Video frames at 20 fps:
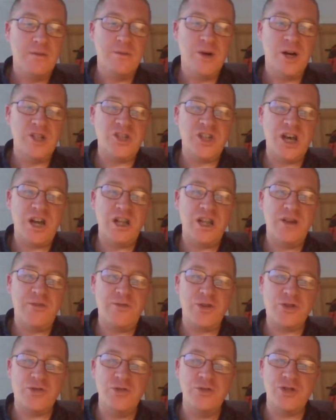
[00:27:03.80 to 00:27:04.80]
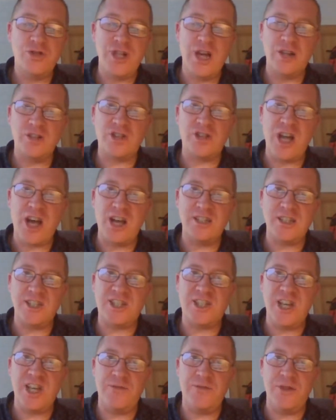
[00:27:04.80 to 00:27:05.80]
My tally of recruits now stands at
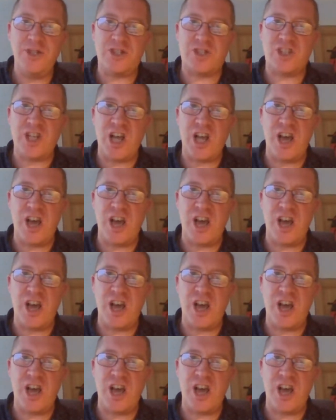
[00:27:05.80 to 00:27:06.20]
7.